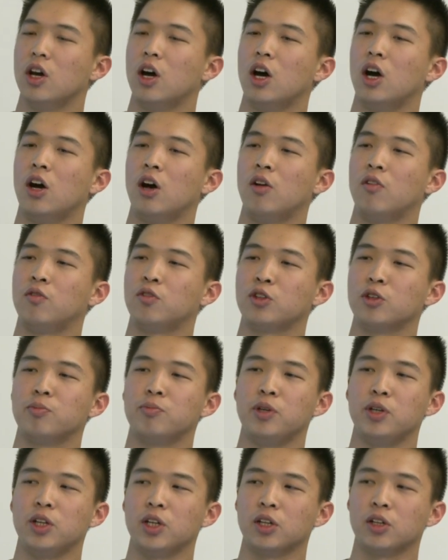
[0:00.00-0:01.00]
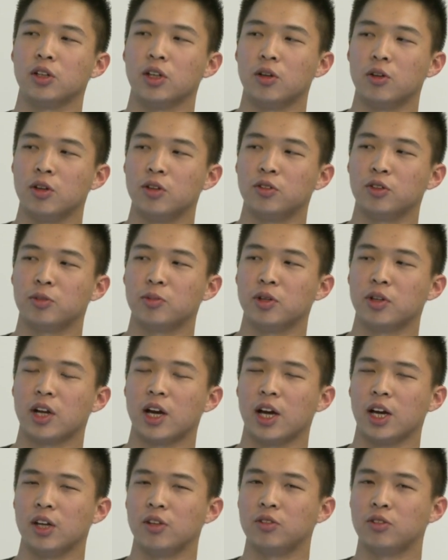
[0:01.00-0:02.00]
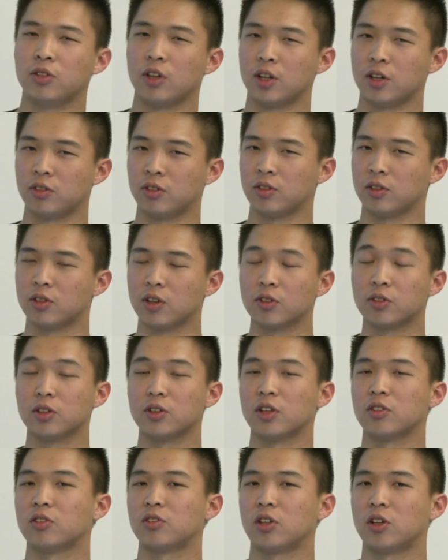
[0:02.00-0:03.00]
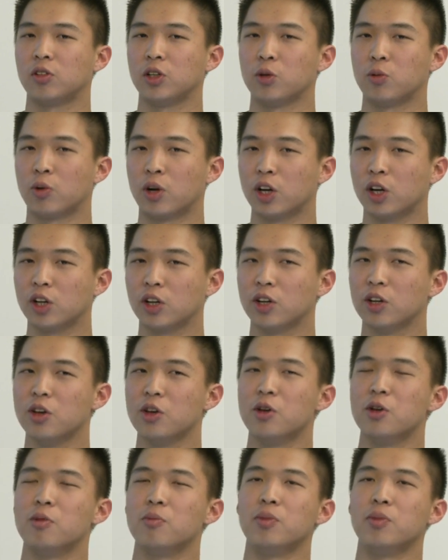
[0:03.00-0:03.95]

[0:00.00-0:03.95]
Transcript: of computing the lowest and computing the highest does, doesn't necessarily work yeah,